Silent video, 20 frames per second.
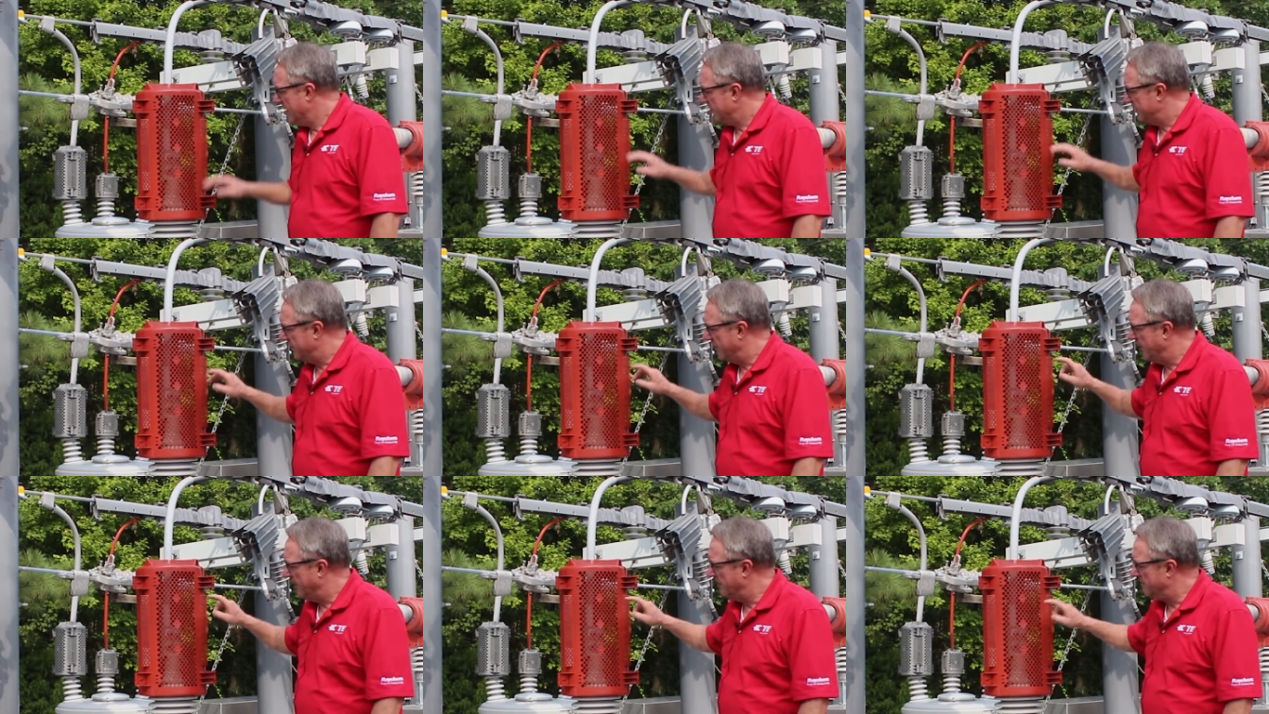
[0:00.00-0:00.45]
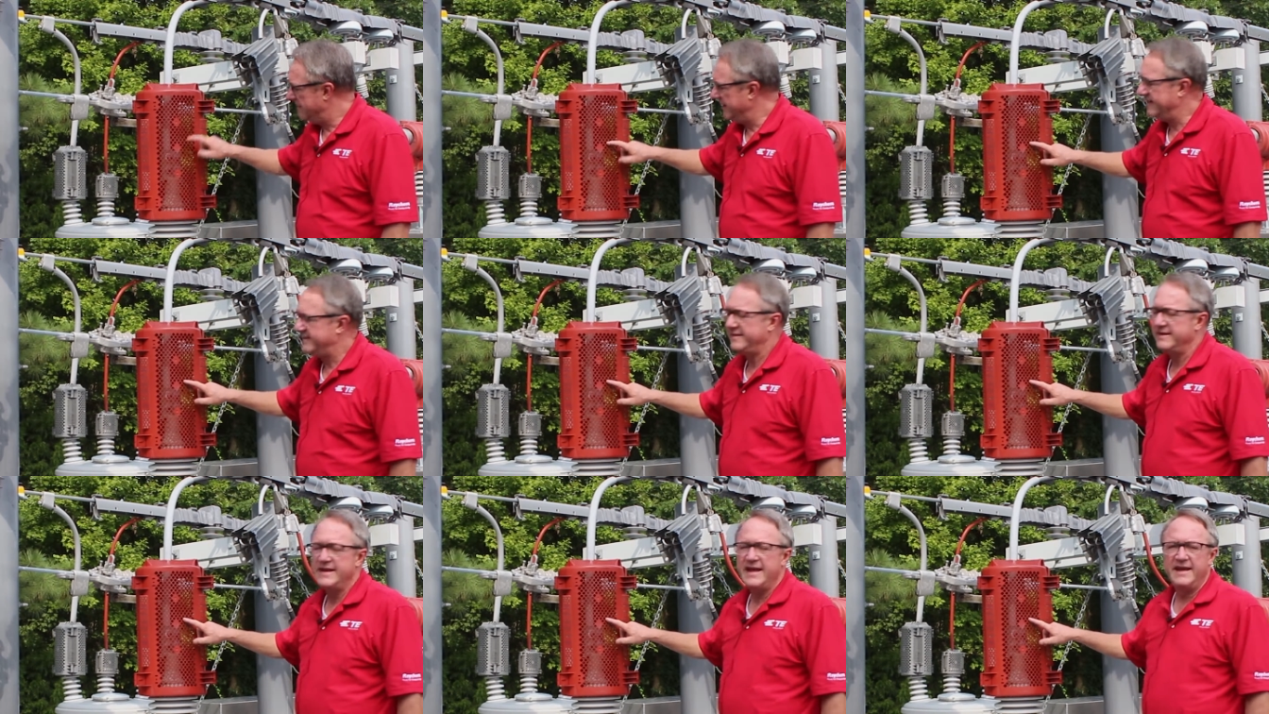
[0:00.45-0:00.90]
So
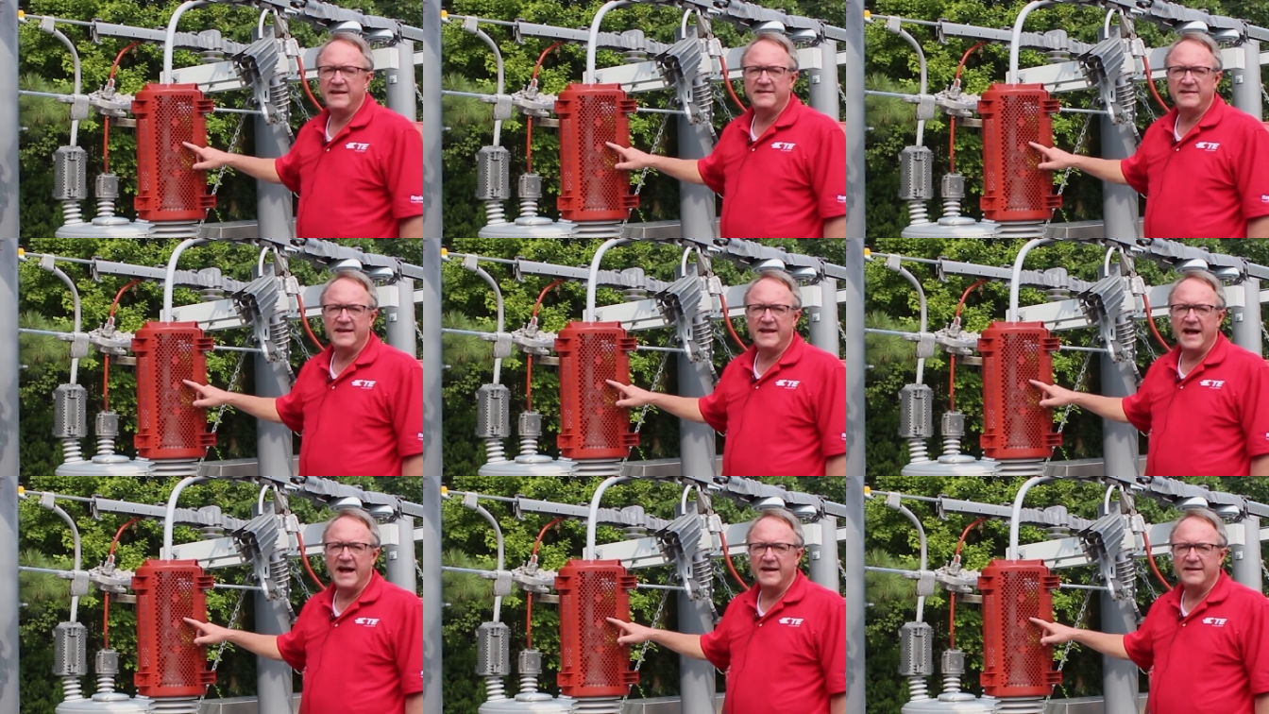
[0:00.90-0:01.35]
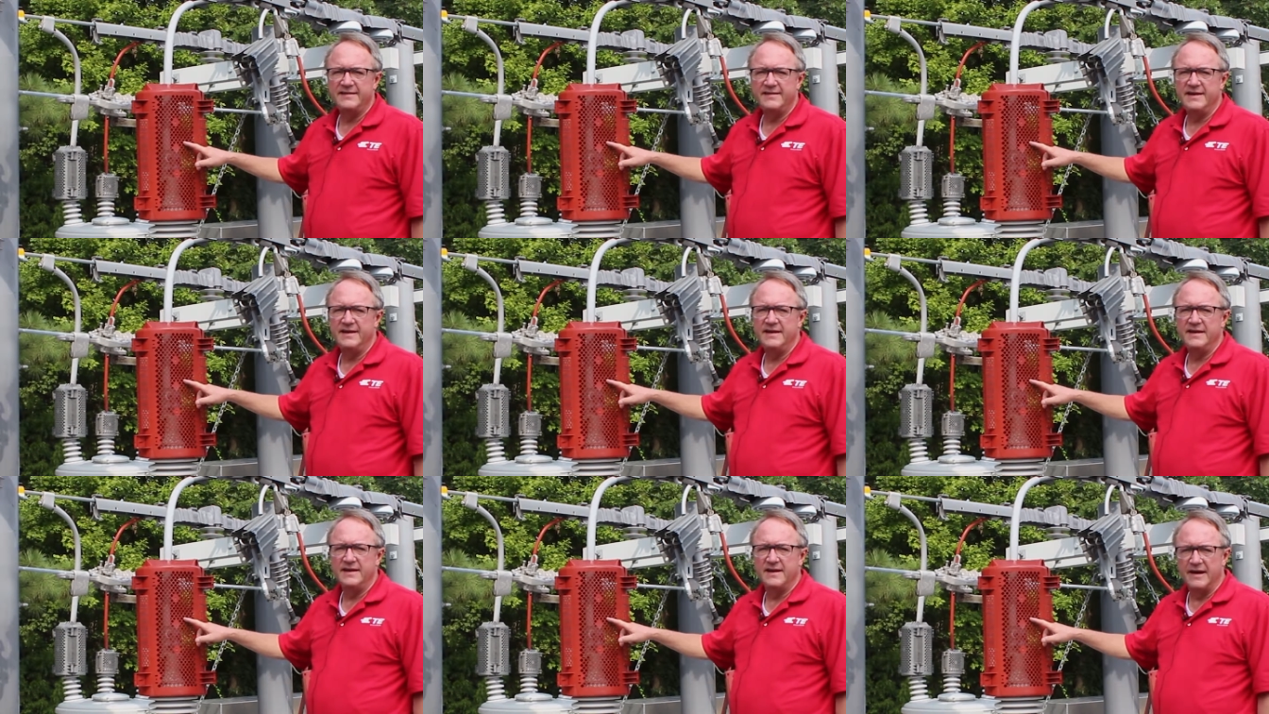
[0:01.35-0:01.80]
BCAC
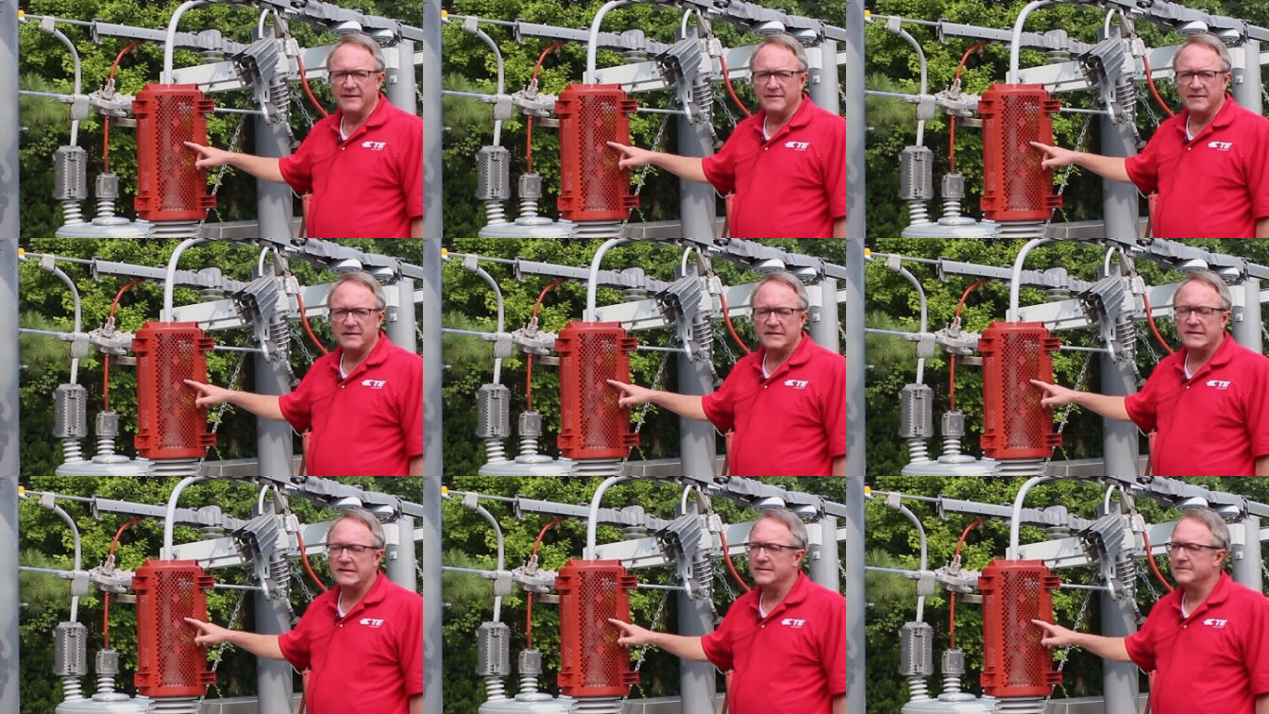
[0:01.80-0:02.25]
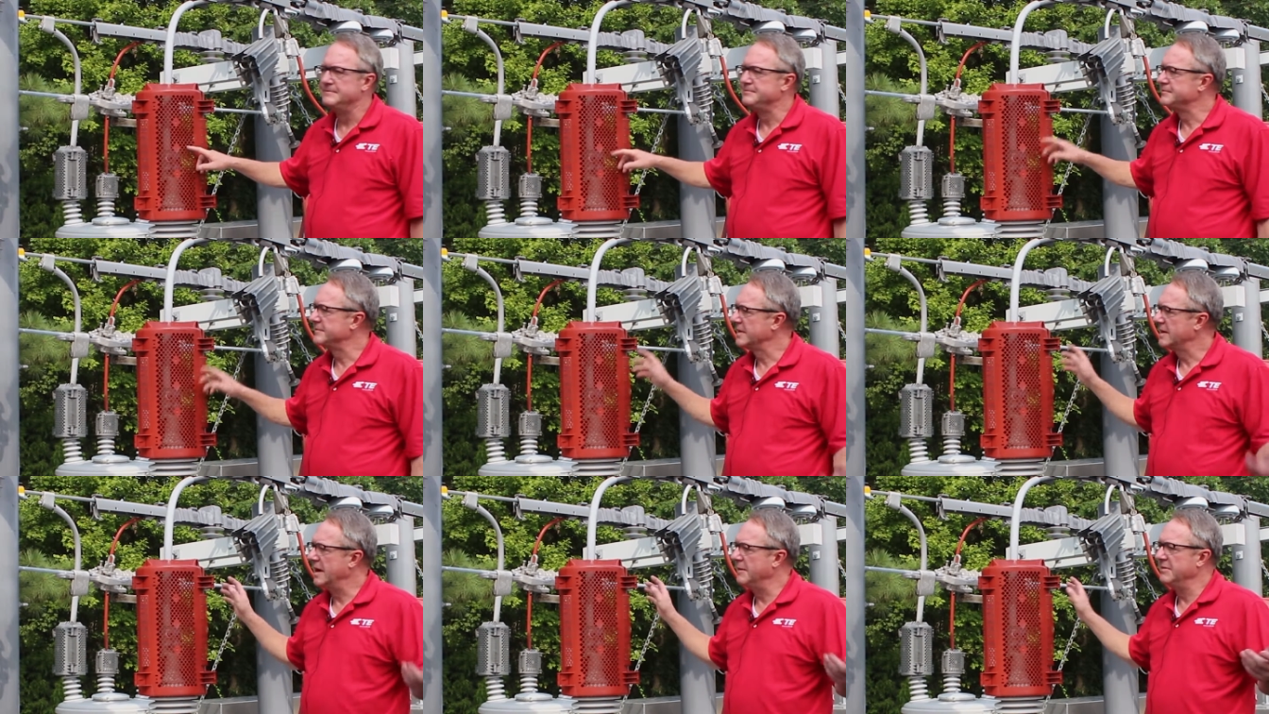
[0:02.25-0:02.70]
IC covers
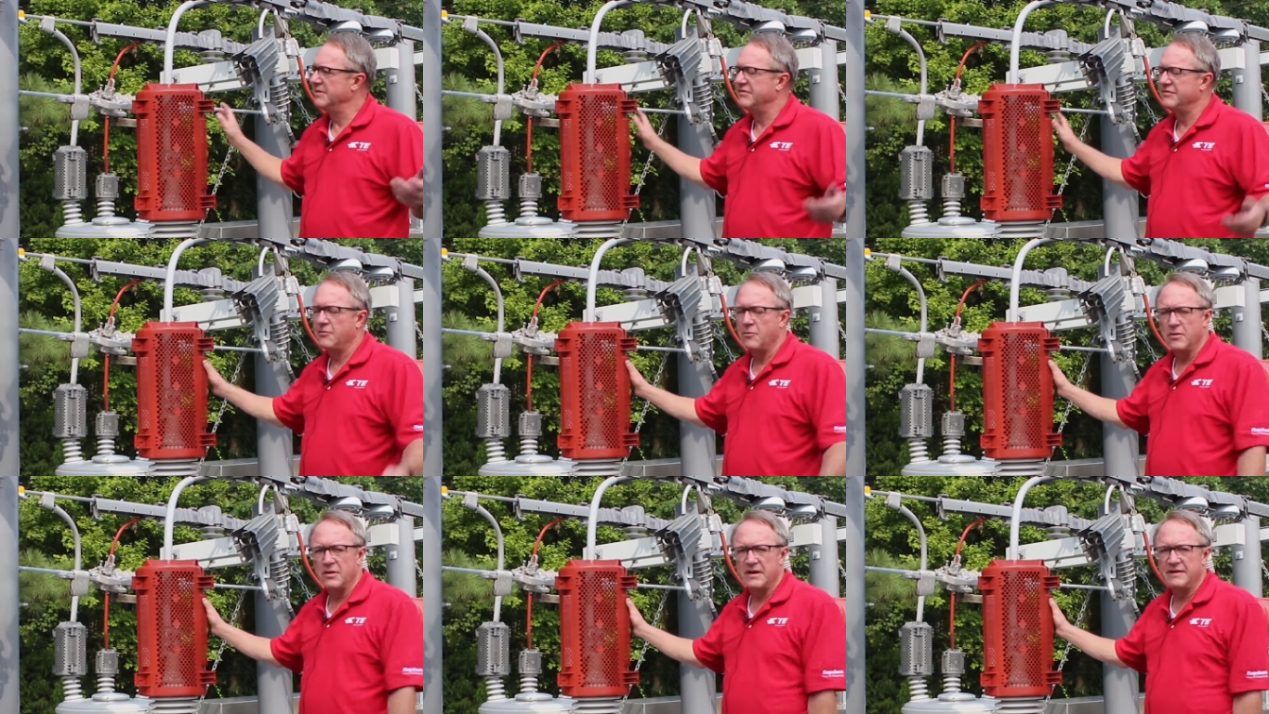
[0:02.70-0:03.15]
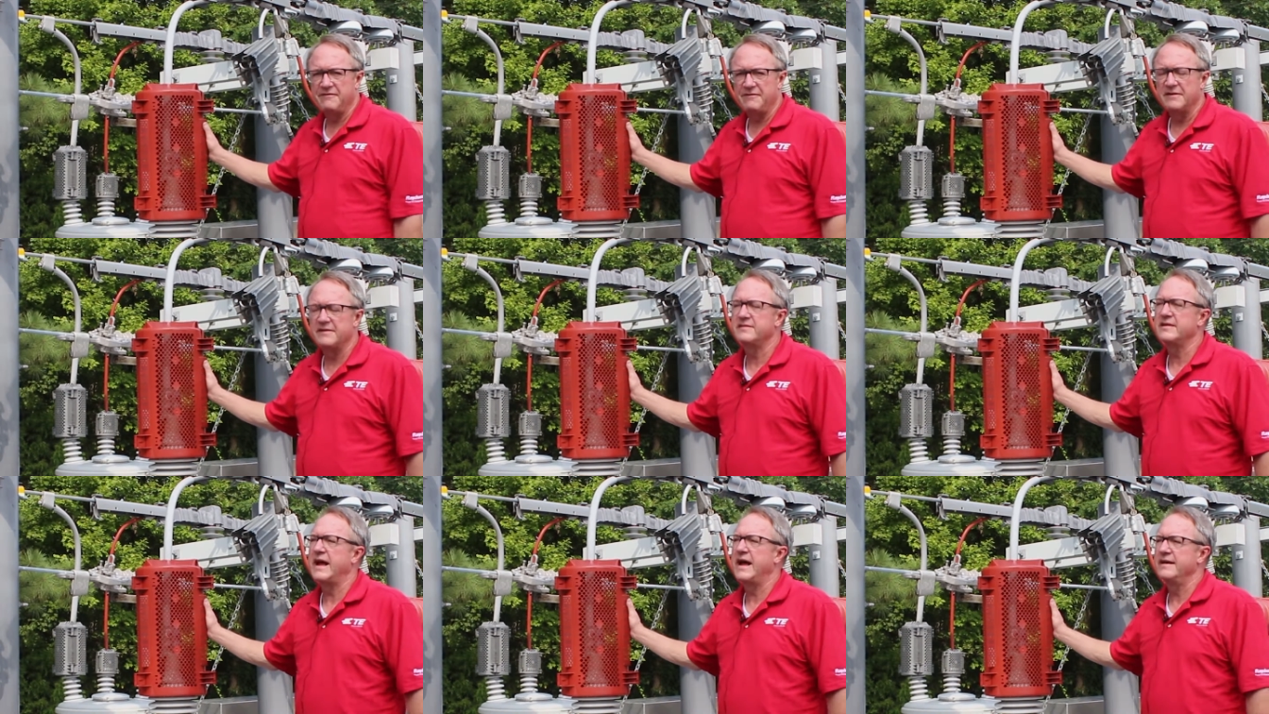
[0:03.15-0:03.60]
come in 4
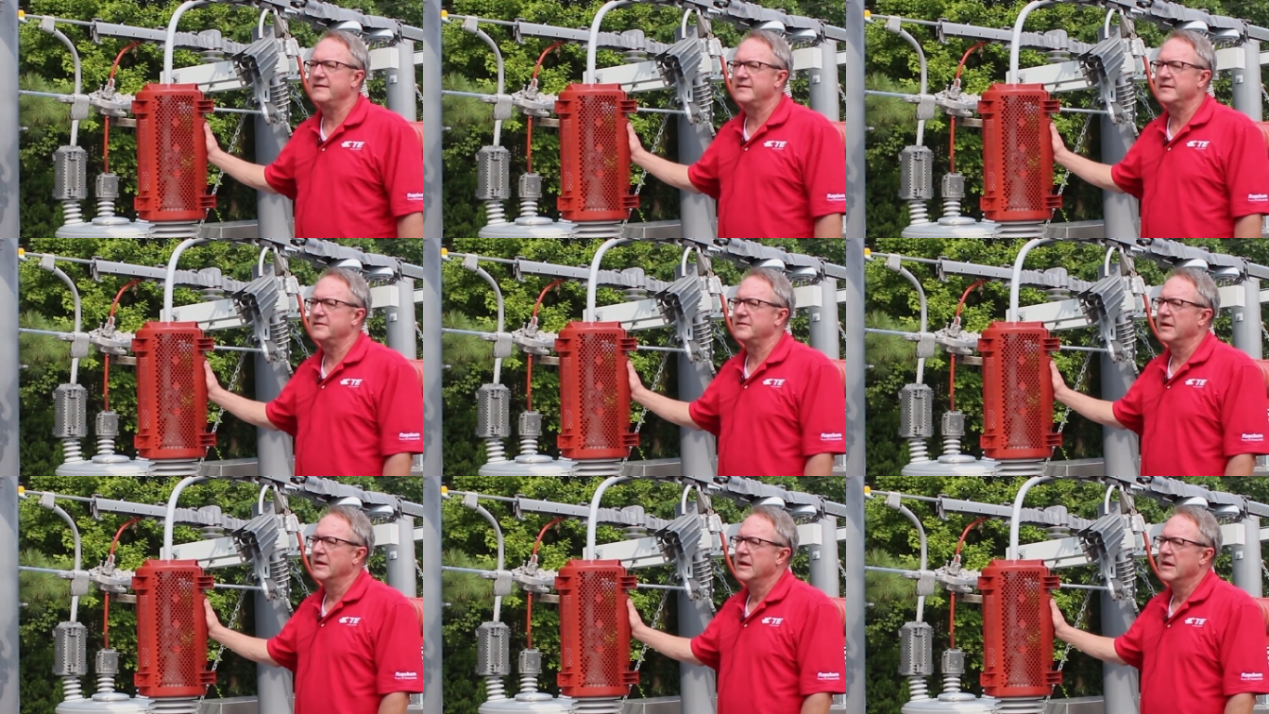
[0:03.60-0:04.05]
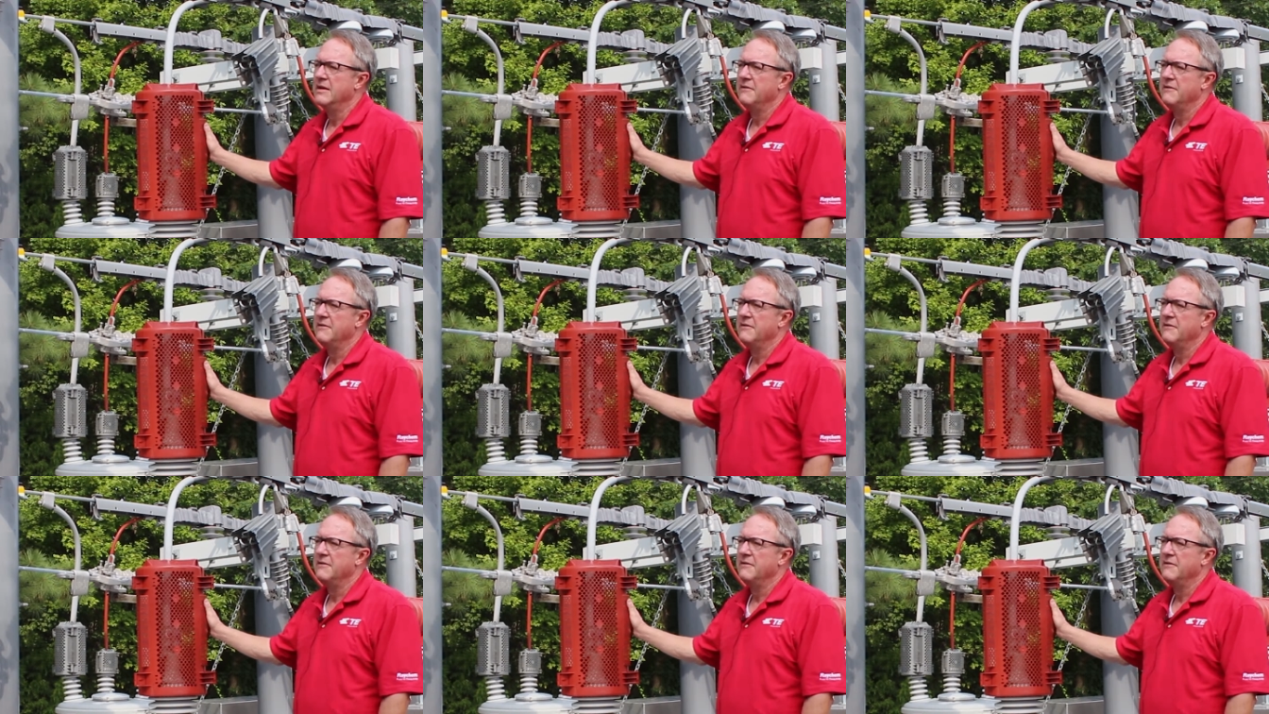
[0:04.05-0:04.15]
different sizes,